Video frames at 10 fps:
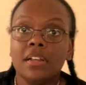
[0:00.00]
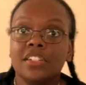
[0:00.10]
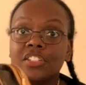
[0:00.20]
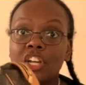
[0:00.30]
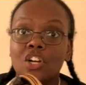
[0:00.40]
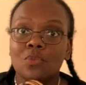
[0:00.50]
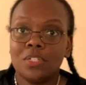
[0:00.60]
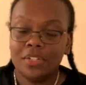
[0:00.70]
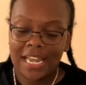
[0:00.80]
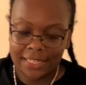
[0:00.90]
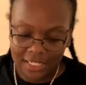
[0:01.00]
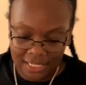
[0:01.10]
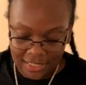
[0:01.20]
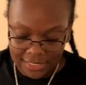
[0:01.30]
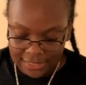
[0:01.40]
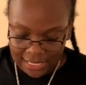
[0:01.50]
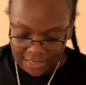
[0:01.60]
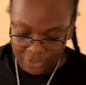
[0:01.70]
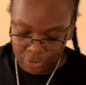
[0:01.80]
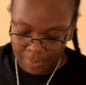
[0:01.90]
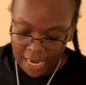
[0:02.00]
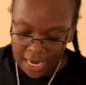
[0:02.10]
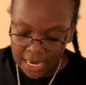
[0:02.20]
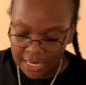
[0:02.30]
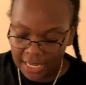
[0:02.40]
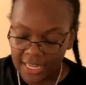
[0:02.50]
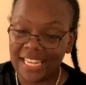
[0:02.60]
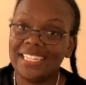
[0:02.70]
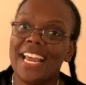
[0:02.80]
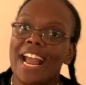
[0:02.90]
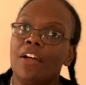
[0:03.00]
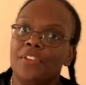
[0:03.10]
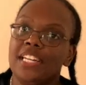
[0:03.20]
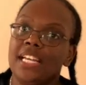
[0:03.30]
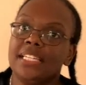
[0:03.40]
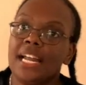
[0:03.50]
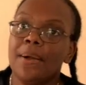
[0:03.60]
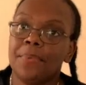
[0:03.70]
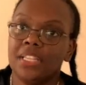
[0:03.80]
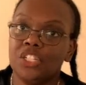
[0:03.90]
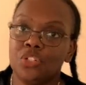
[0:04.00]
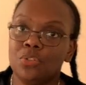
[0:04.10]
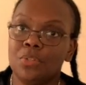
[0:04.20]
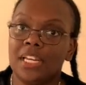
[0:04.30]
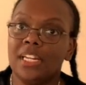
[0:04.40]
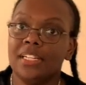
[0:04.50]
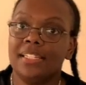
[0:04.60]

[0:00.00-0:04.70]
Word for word: So when you take this to get this repaired, they take out the date stamp unless you get it